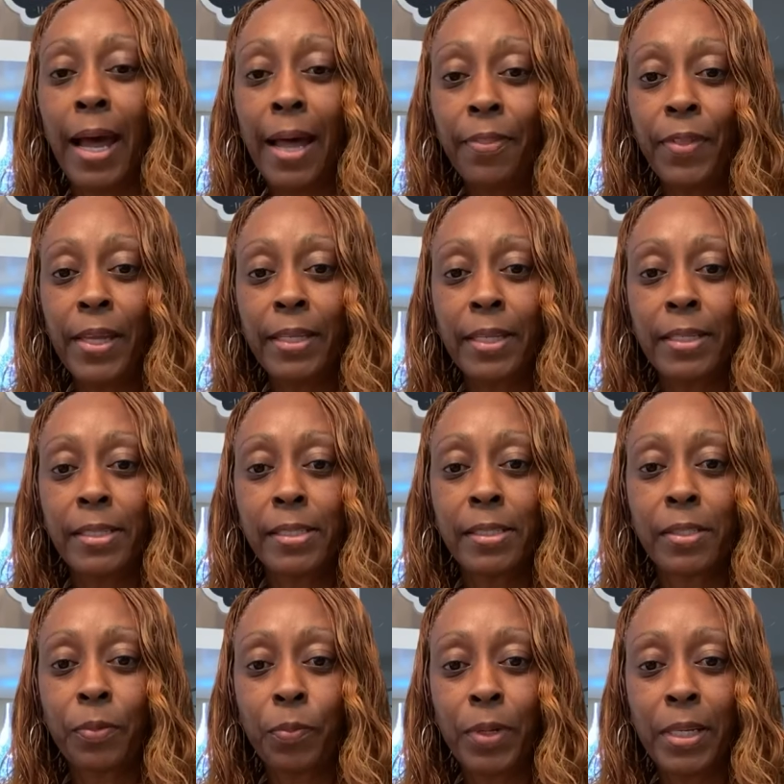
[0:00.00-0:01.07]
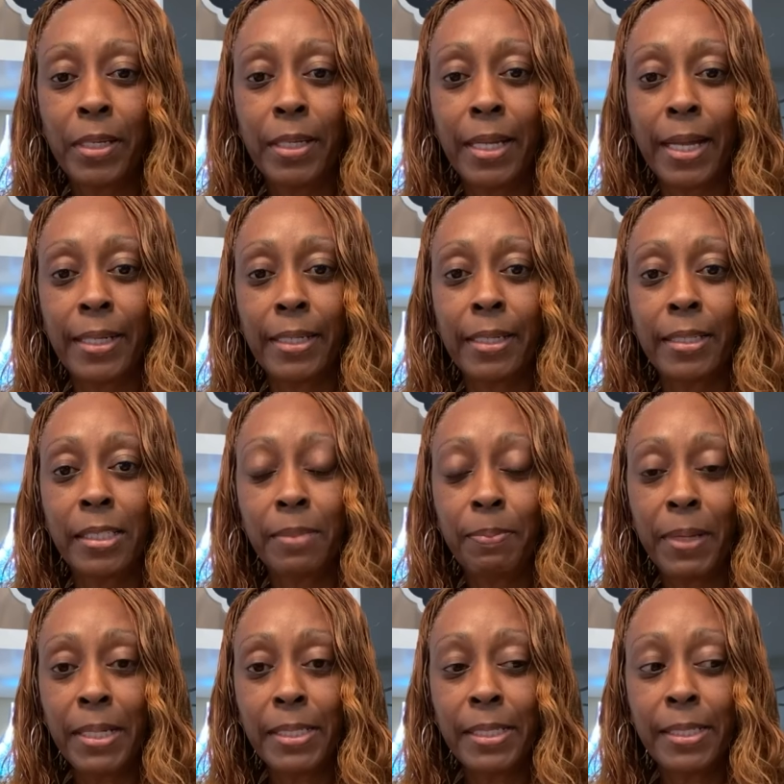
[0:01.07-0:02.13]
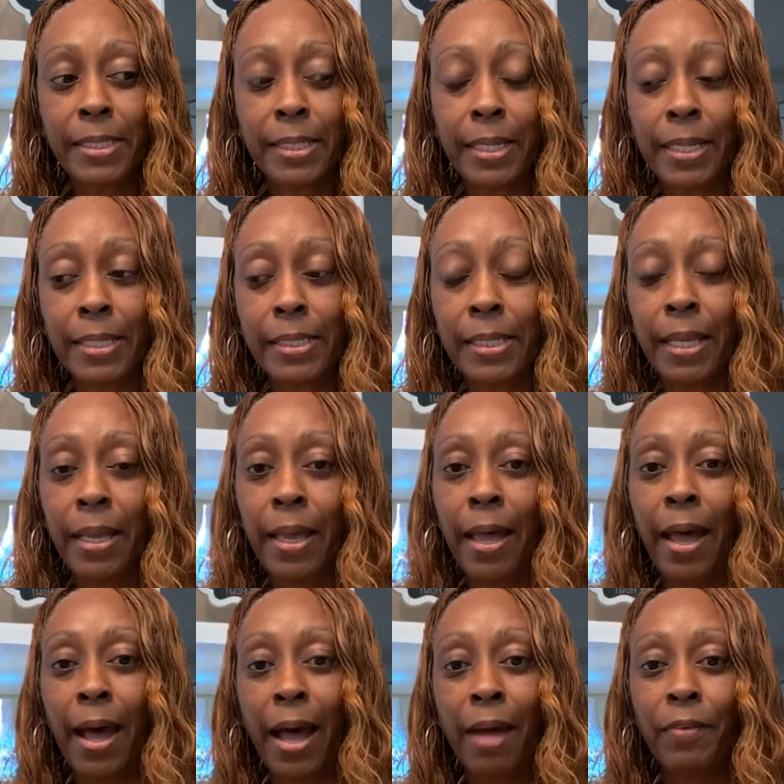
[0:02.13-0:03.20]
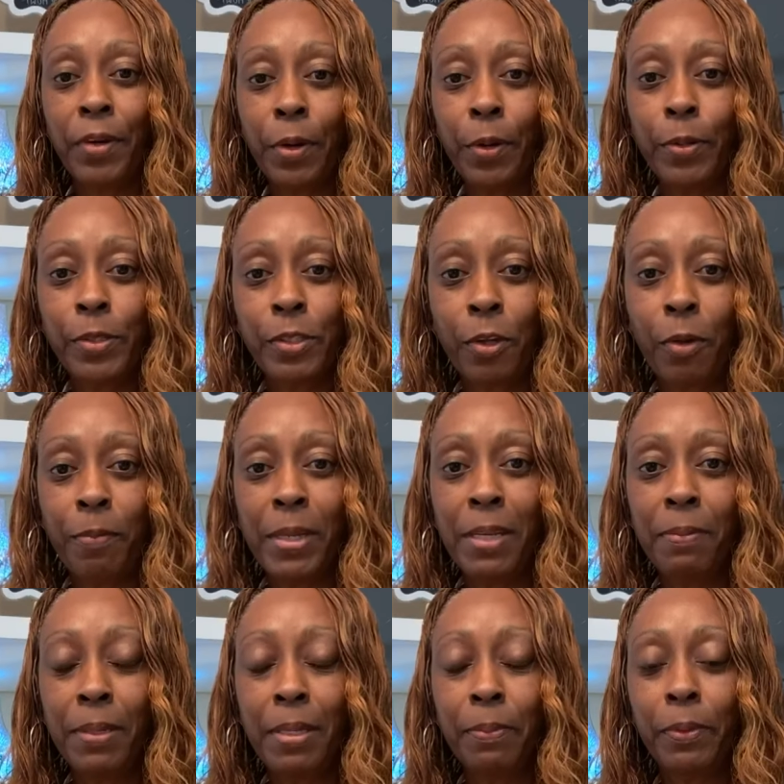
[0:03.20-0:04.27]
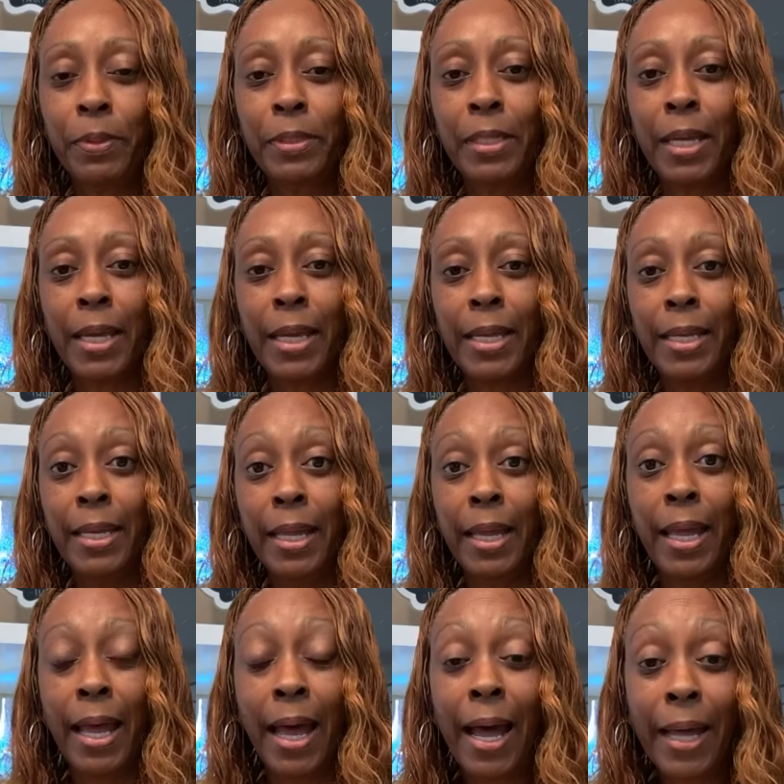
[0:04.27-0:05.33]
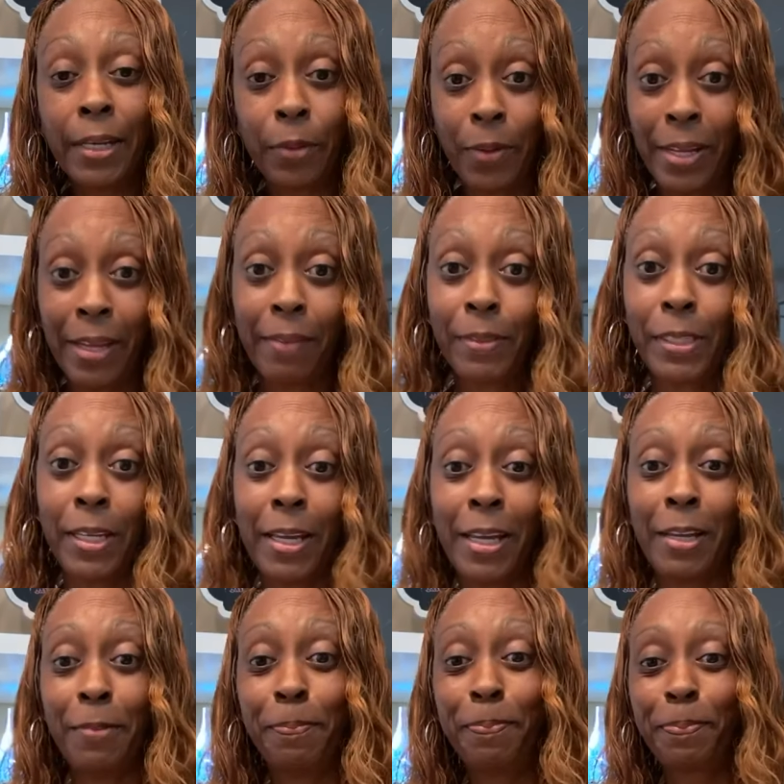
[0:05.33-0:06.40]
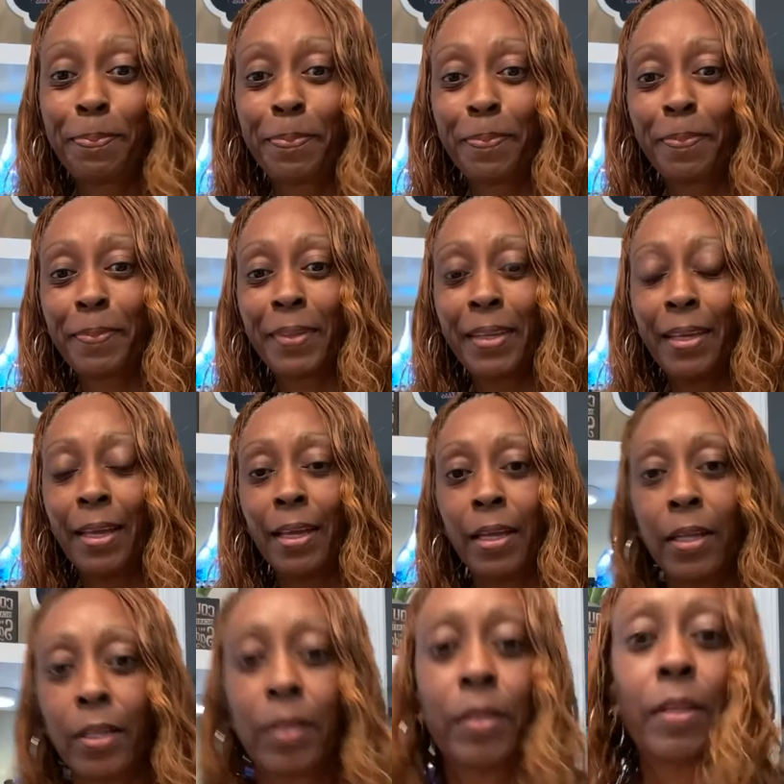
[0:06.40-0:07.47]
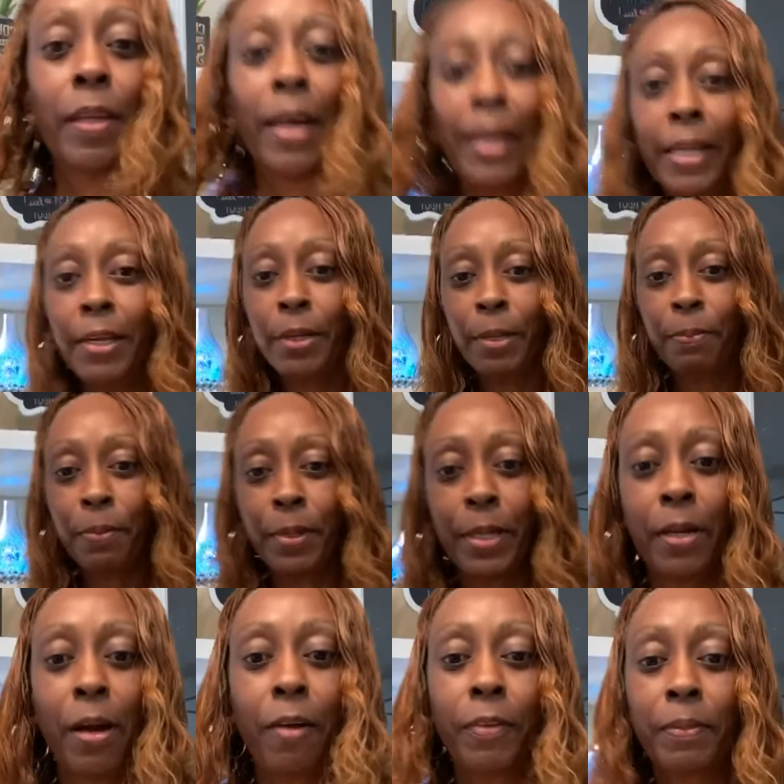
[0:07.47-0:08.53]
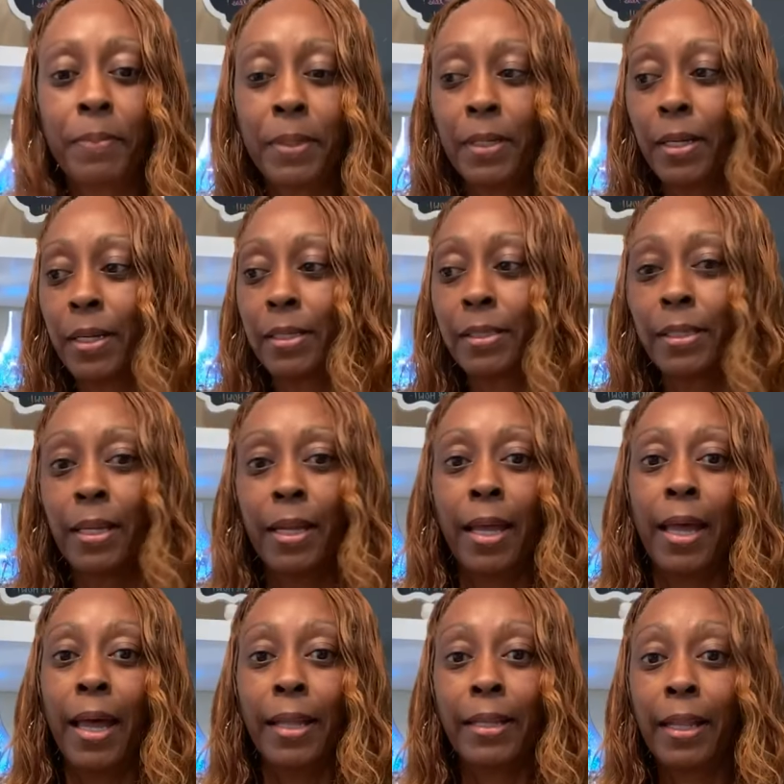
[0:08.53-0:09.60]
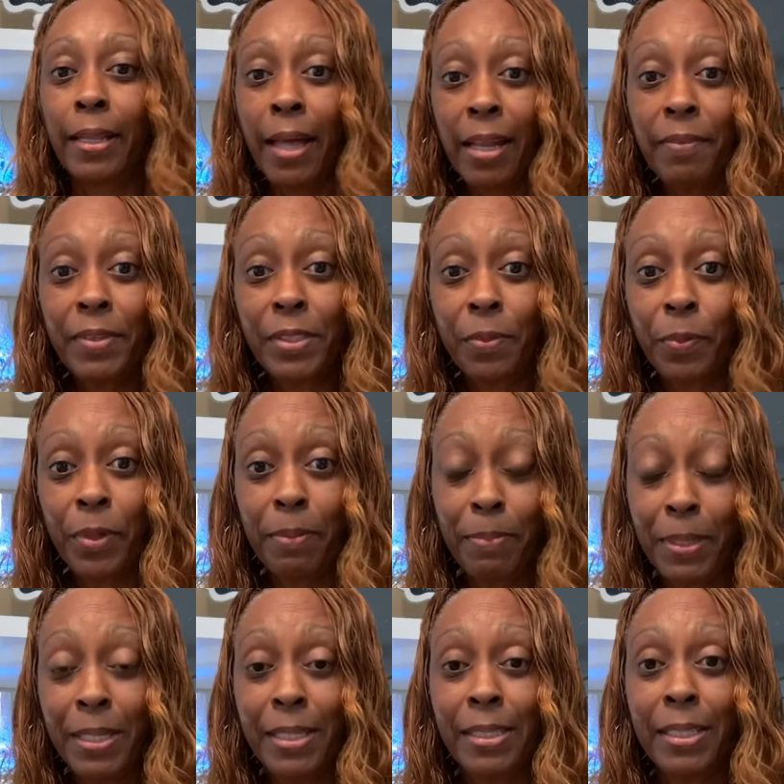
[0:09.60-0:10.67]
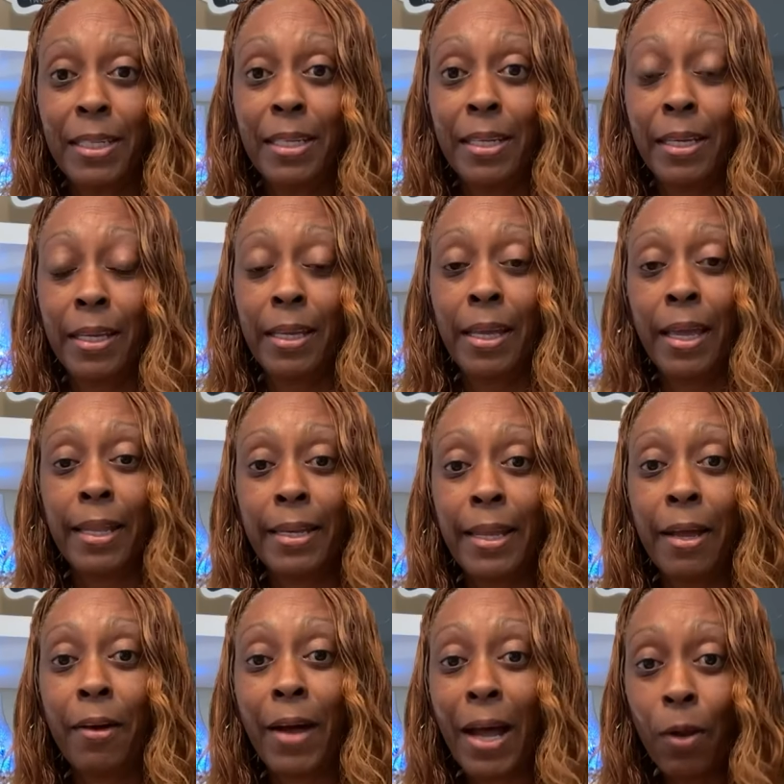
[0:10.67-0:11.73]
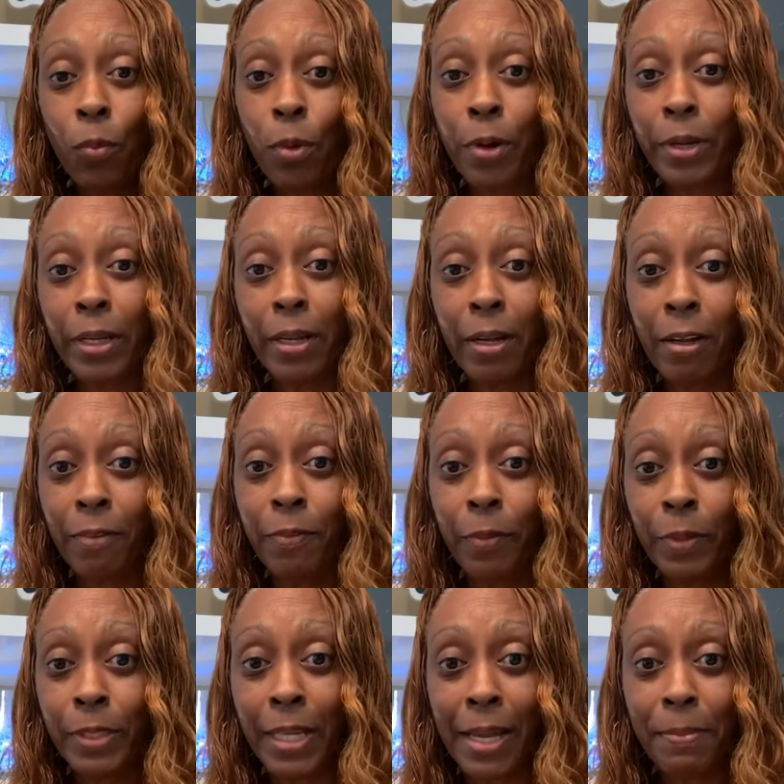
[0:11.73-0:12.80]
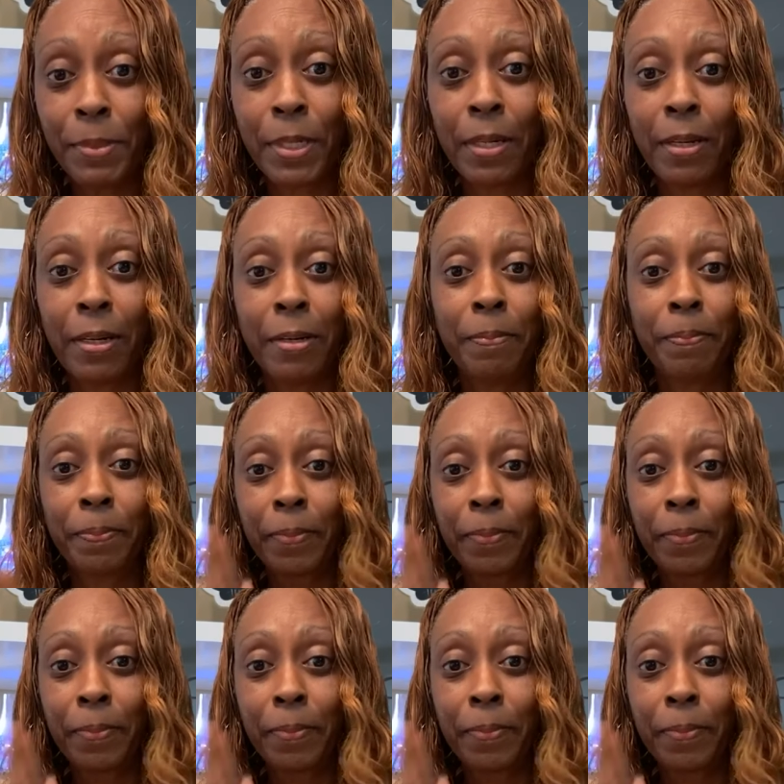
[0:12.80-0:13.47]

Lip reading: think that this is a really good idea, especially since I've heard so many people say, I don't have time. I hear that pretty often because a lot of us are real busy. Now I work a full-time job.